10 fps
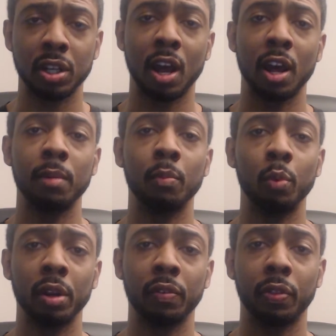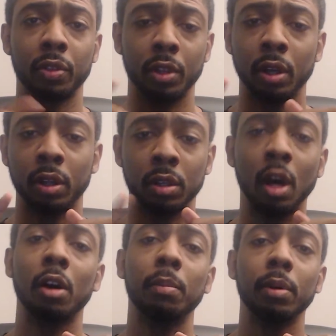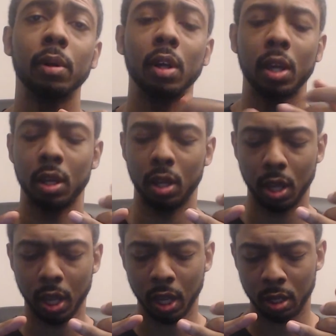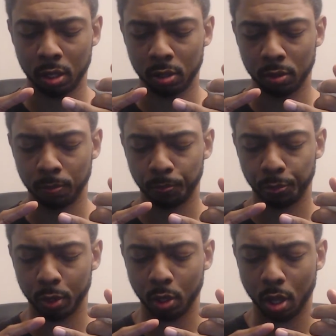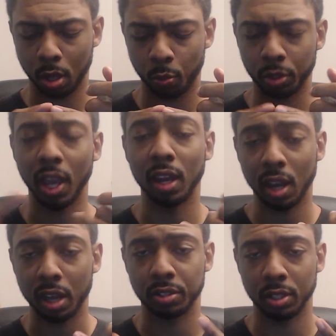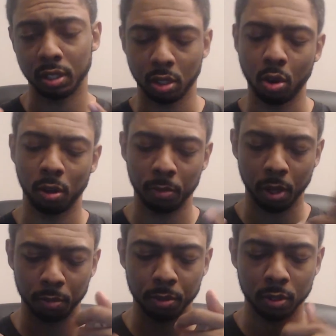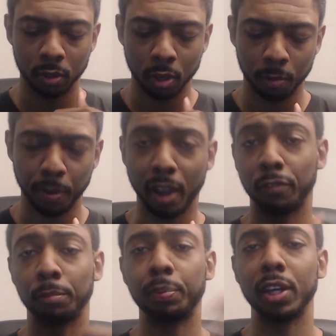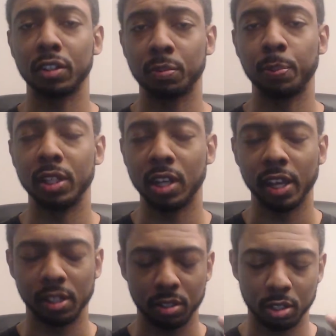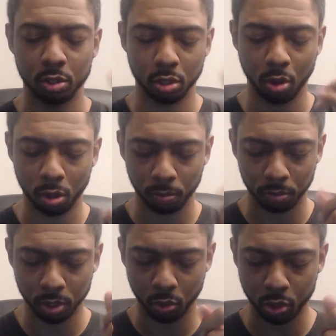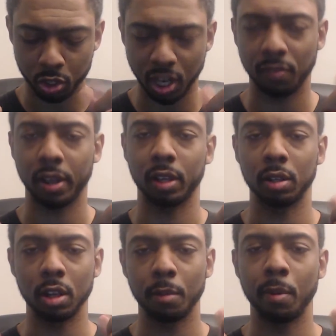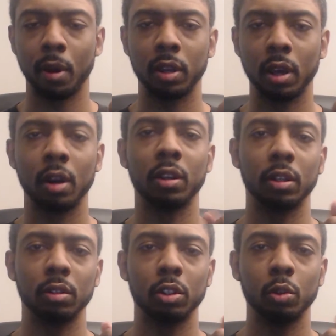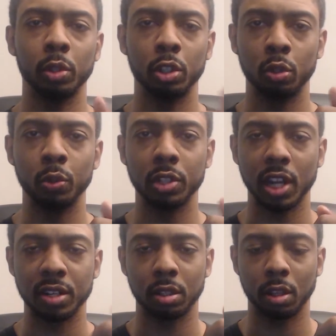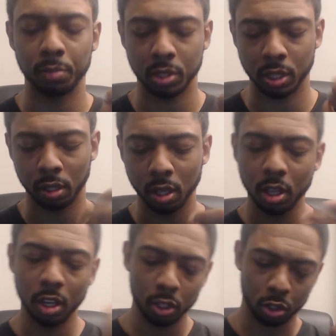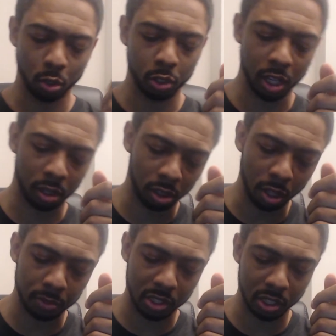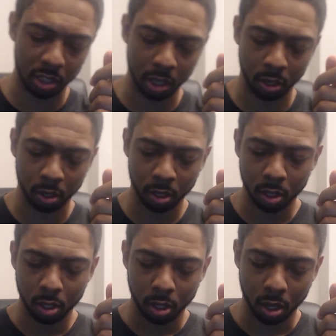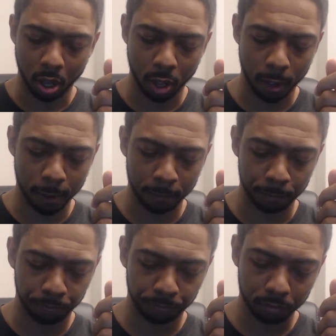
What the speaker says: time with the nub and with the analog sticks. I call them nubs. Back from PSP days, they used to call them, you know, it used to have like a nub on there that you would use as a thumbstick. So yeah, the thumbsticks here, I